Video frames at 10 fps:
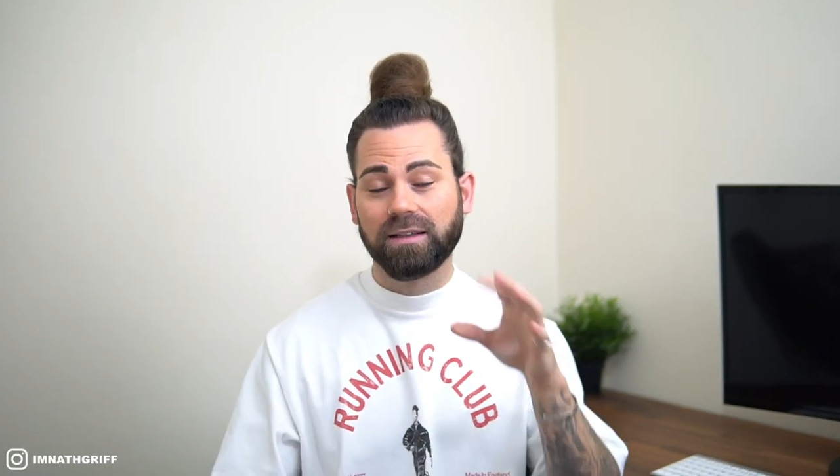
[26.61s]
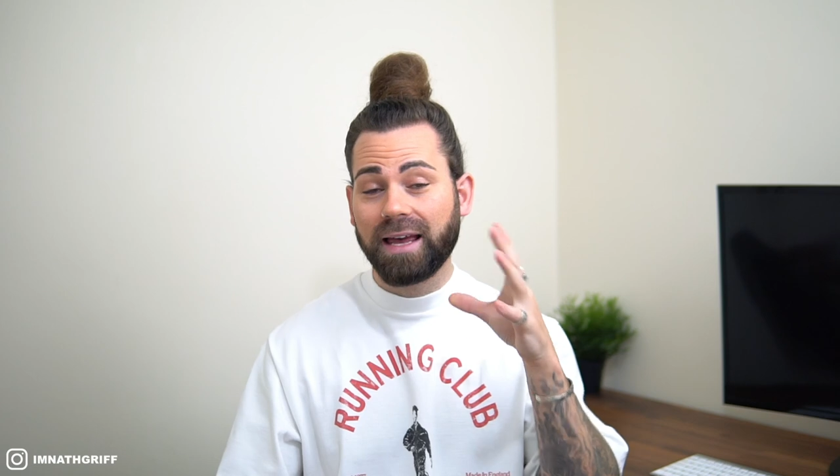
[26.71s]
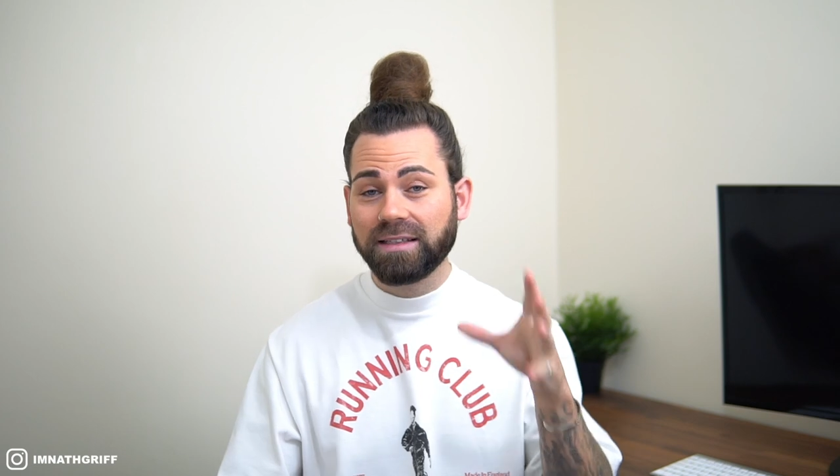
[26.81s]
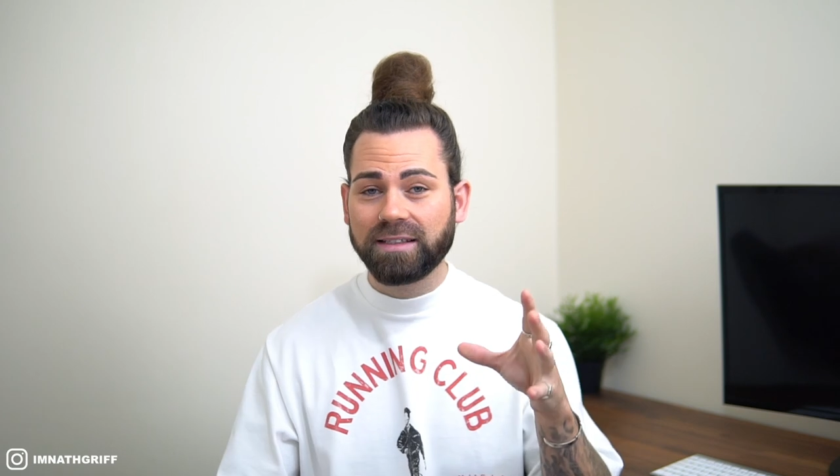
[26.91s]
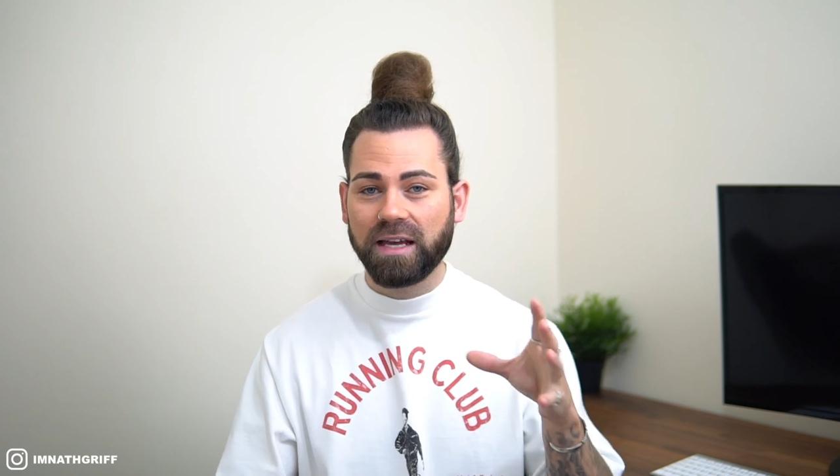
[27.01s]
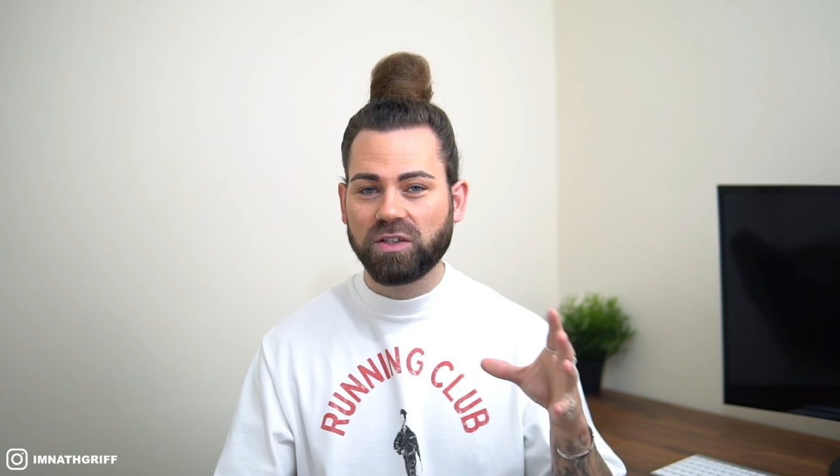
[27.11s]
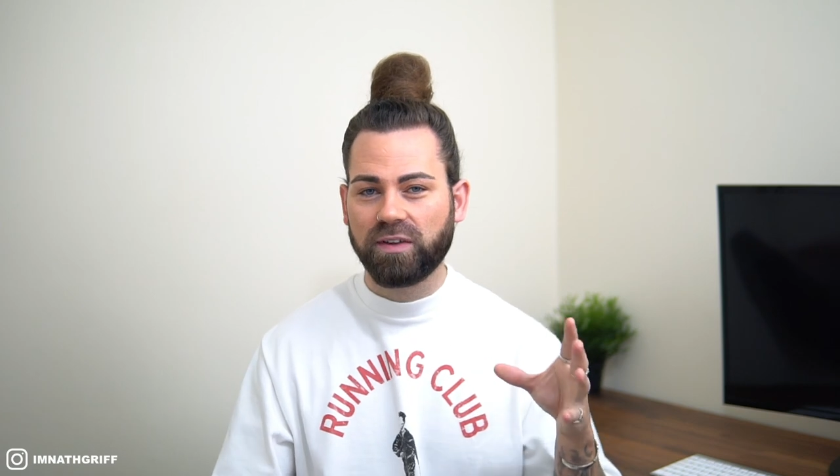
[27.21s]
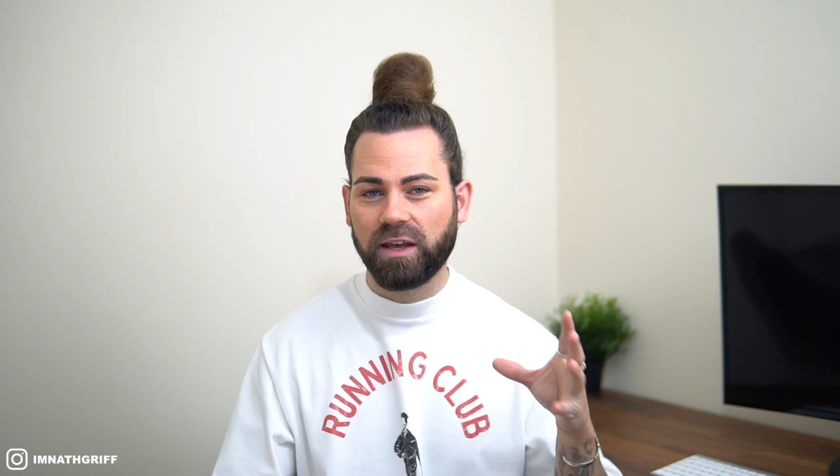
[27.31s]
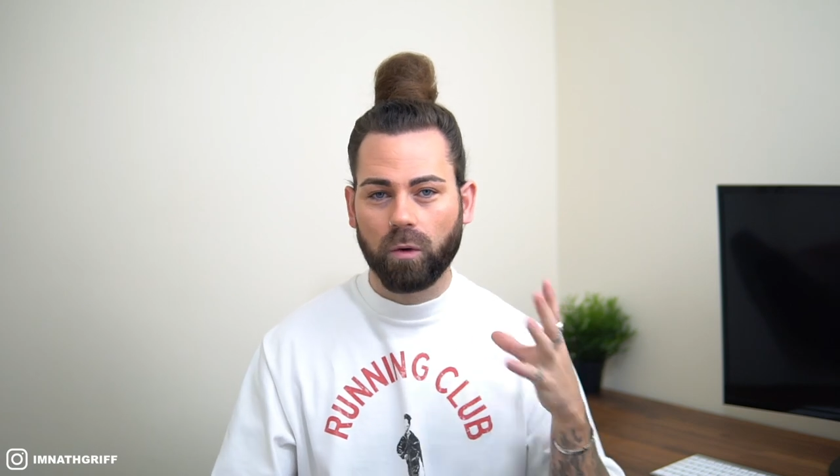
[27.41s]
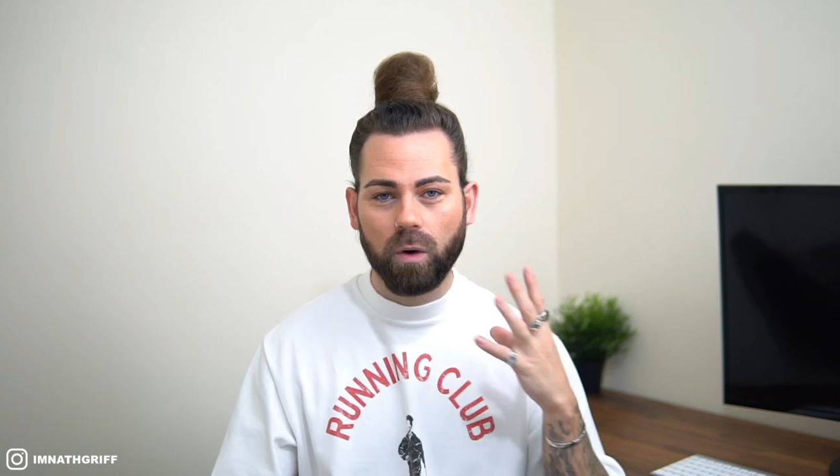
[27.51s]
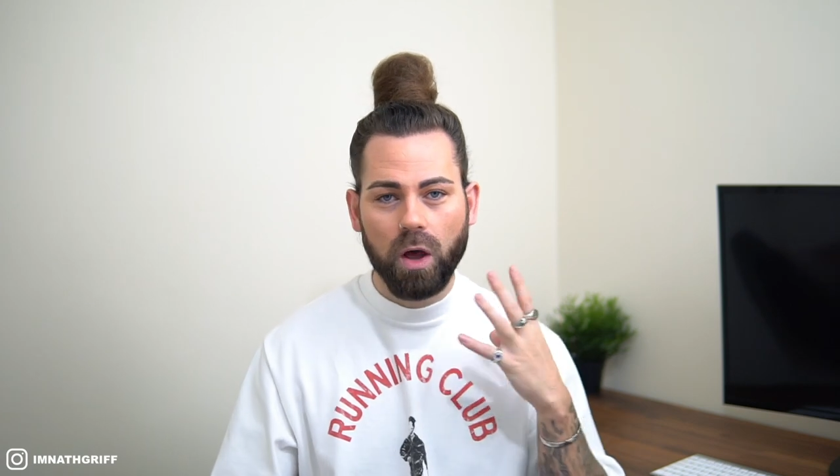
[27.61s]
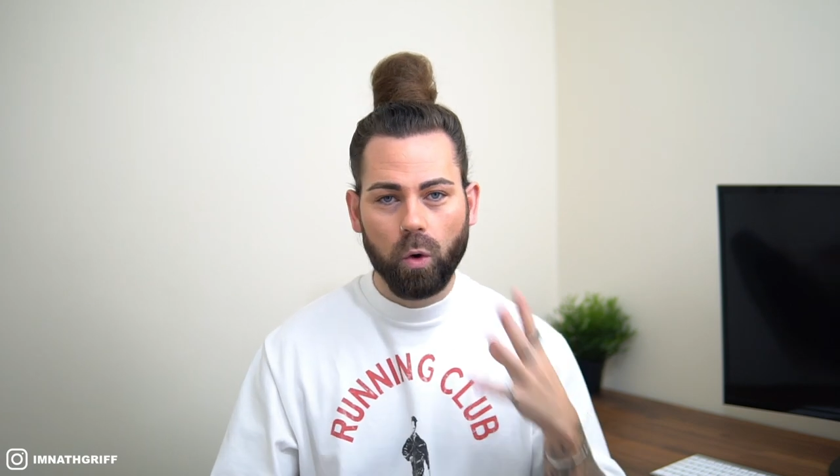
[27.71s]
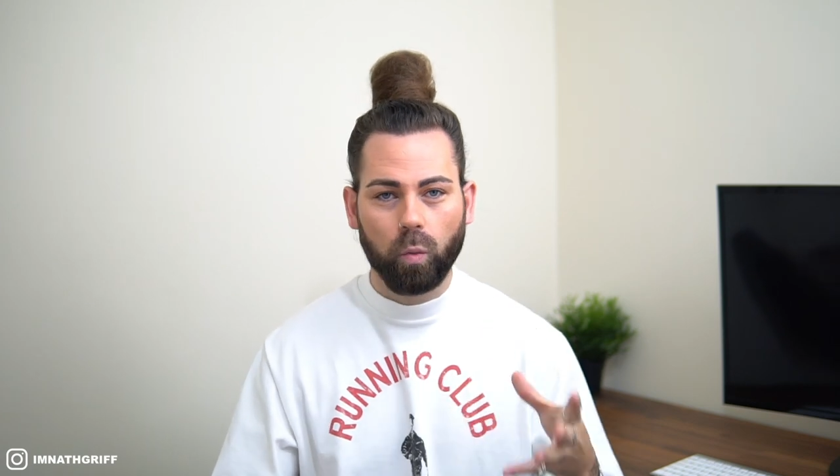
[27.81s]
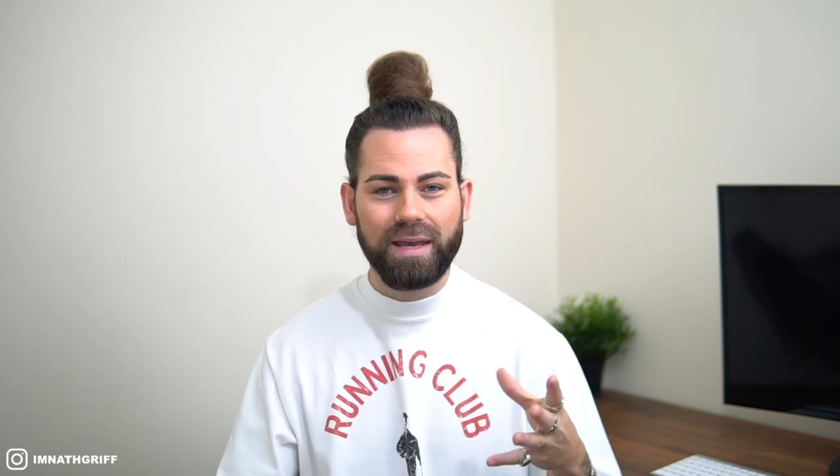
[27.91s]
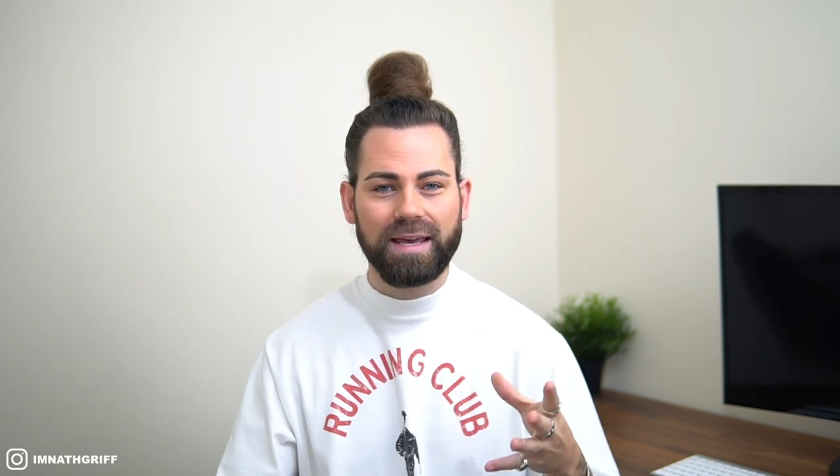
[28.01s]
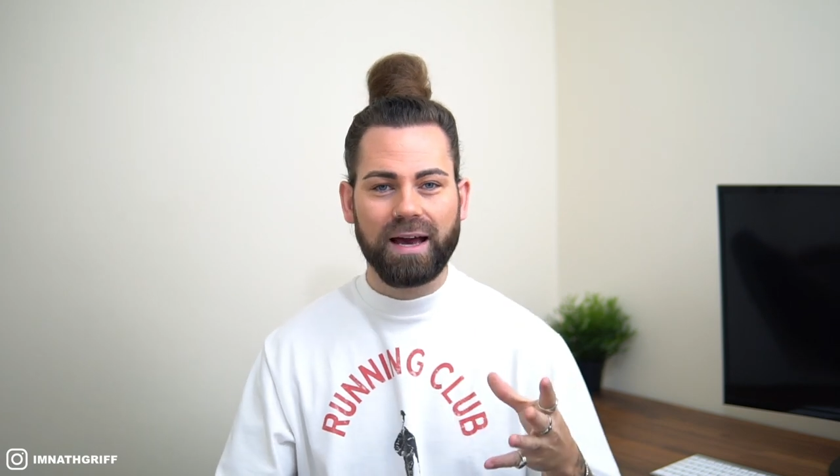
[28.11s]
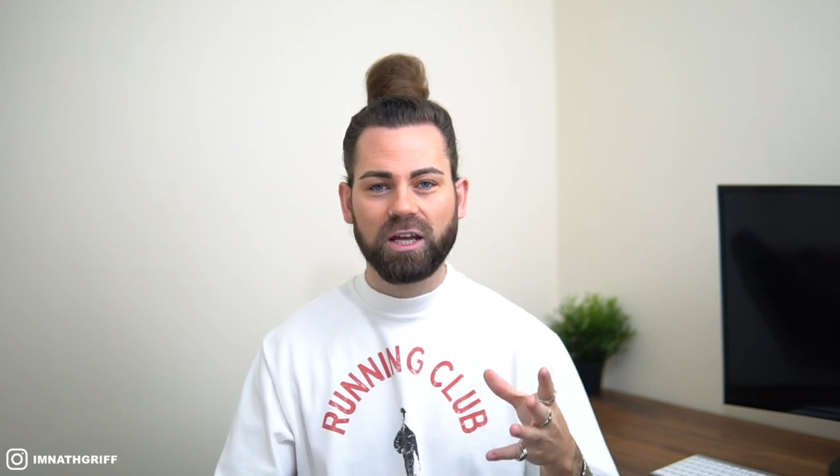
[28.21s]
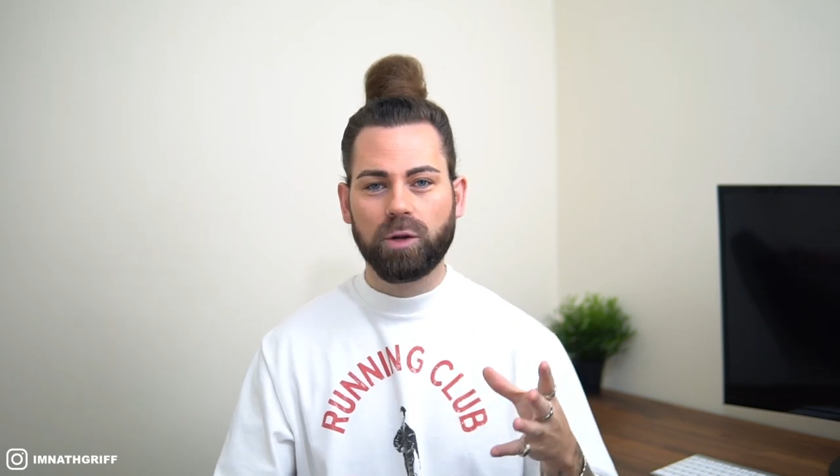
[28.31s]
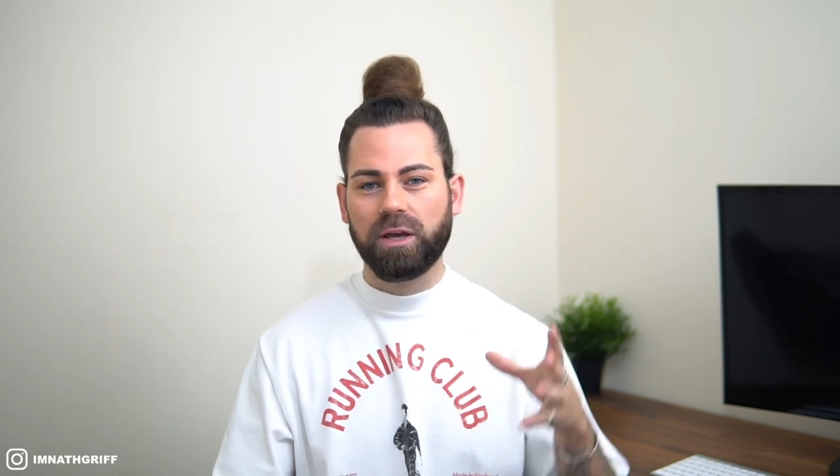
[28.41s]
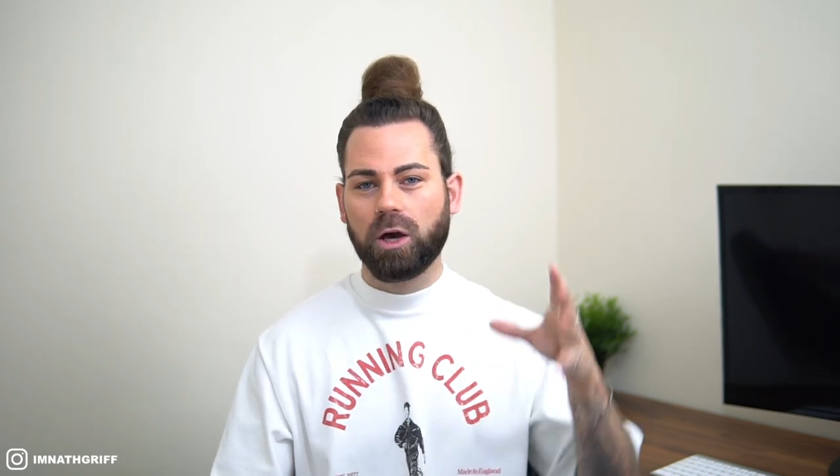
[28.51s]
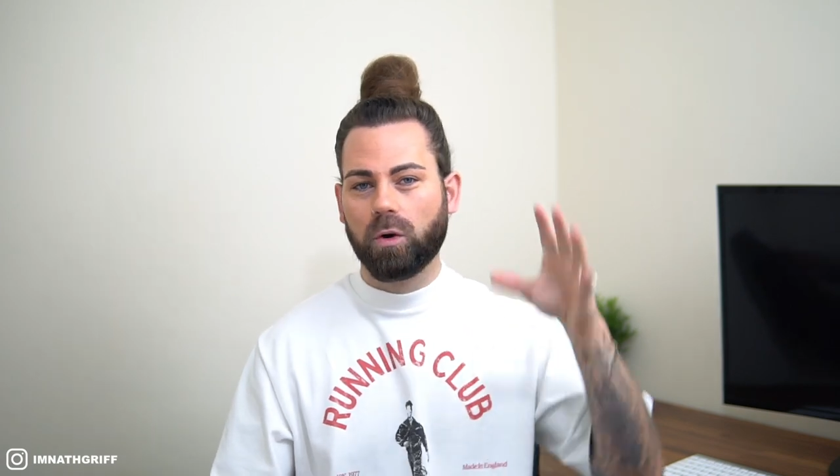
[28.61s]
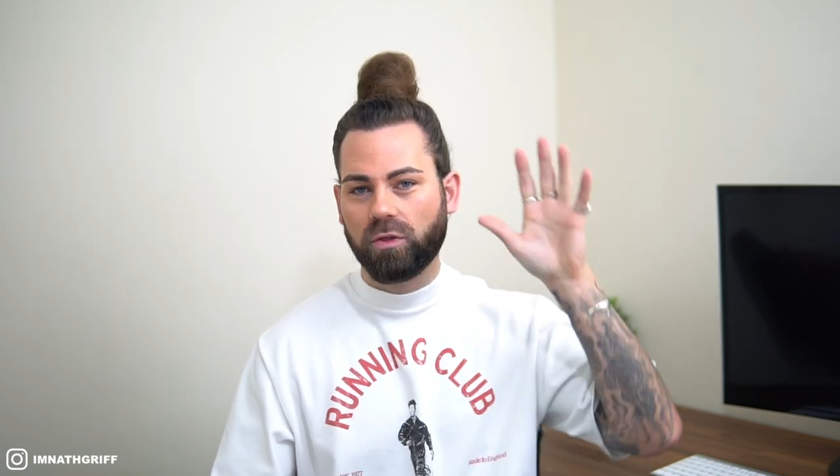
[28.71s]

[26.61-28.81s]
in today's video we are going to be going